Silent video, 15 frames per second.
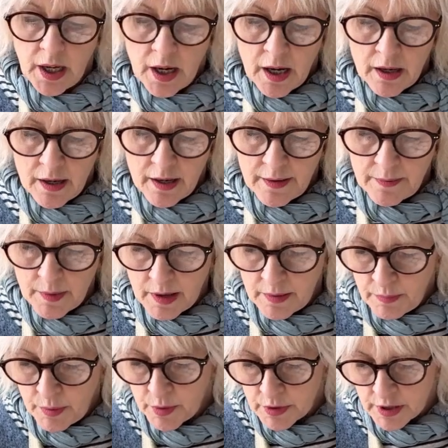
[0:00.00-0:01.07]
I
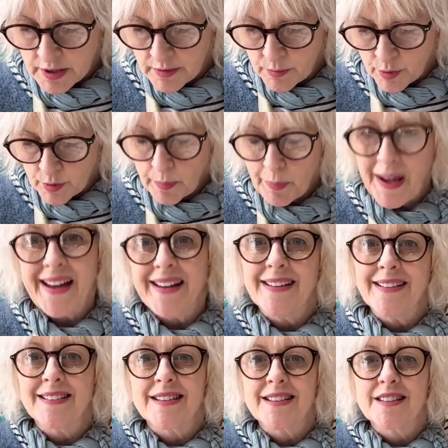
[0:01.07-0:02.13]
bought some more
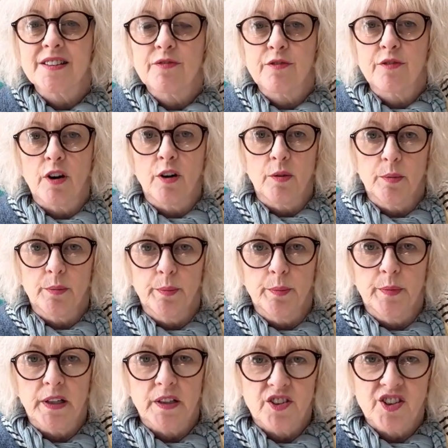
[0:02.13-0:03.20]
paints
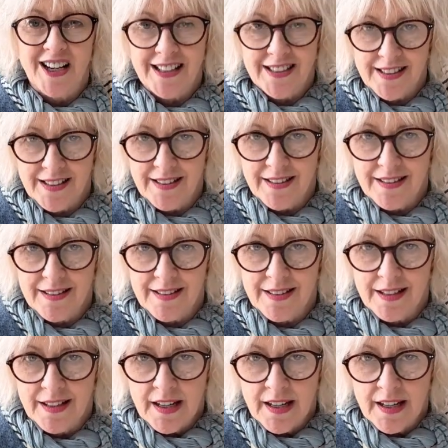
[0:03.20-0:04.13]
from Jackson's.